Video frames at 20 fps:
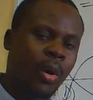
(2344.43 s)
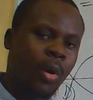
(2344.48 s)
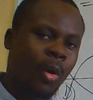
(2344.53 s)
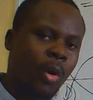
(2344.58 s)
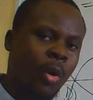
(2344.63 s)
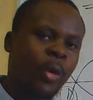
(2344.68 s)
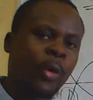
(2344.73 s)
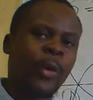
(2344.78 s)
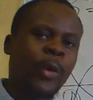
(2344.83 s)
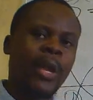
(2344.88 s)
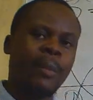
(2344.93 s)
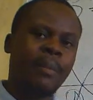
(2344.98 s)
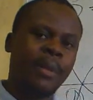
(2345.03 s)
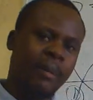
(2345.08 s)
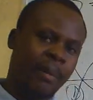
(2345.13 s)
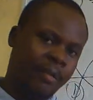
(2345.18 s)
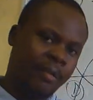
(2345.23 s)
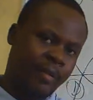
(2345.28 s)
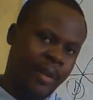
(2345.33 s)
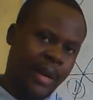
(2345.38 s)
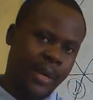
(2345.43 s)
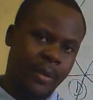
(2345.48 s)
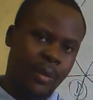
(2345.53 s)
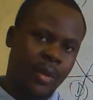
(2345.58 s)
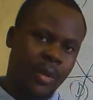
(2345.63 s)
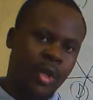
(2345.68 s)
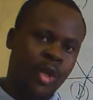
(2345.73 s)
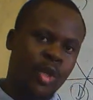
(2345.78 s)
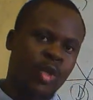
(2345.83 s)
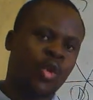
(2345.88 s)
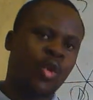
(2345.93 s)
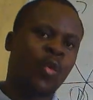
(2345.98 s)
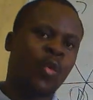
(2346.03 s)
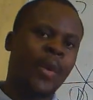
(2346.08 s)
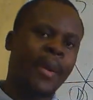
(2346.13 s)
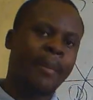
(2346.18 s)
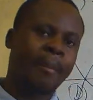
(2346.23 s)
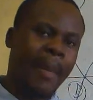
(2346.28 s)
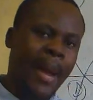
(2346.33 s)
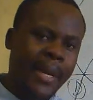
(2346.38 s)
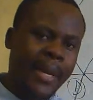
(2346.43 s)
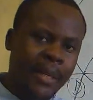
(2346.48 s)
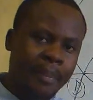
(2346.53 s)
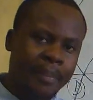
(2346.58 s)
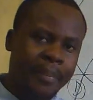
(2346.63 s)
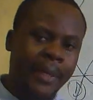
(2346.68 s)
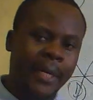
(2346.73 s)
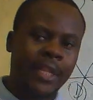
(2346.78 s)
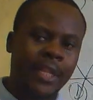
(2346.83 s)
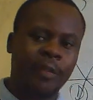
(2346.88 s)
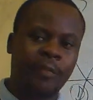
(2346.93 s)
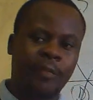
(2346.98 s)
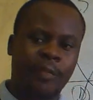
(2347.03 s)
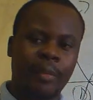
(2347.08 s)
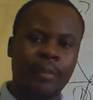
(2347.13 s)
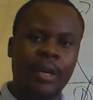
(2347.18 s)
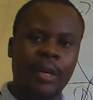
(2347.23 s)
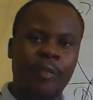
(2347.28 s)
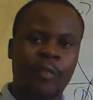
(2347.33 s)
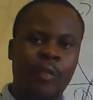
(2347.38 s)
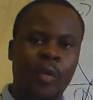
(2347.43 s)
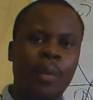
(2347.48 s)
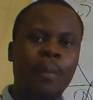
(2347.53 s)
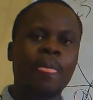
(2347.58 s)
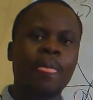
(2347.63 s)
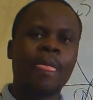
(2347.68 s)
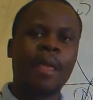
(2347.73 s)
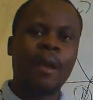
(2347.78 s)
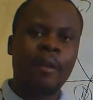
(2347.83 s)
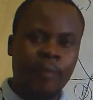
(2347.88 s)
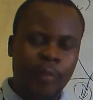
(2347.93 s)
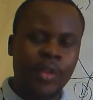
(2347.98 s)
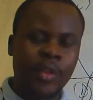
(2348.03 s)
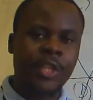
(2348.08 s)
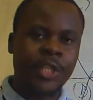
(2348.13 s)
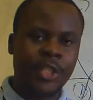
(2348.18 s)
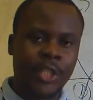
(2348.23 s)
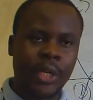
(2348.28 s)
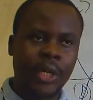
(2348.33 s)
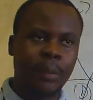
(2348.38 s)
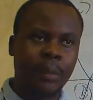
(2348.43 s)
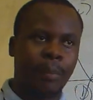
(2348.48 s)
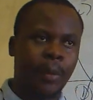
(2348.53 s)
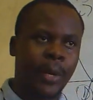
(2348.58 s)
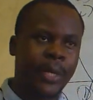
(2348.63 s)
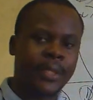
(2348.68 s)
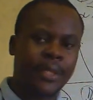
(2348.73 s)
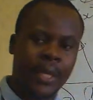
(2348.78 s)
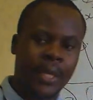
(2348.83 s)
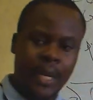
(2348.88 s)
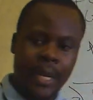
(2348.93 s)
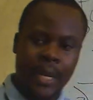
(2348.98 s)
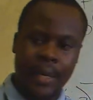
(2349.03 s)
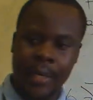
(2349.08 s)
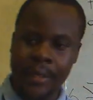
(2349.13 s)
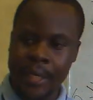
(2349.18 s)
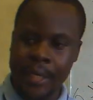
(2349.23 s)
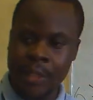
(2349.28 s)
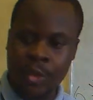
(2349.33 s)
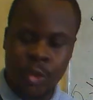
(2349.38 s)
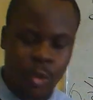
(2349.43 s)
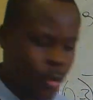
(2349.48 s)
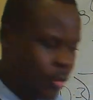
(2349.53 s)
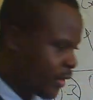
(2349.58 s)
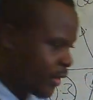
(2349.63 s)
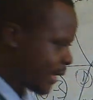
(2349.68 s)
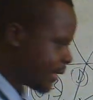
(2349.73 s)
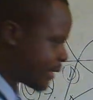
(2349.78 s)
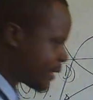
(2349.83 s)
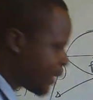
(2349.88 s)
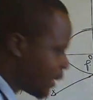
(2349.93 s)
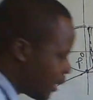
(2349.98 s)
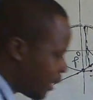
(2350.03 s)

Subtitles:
or a minimum value. So we manipulate the formula for the turning point. Let us do that,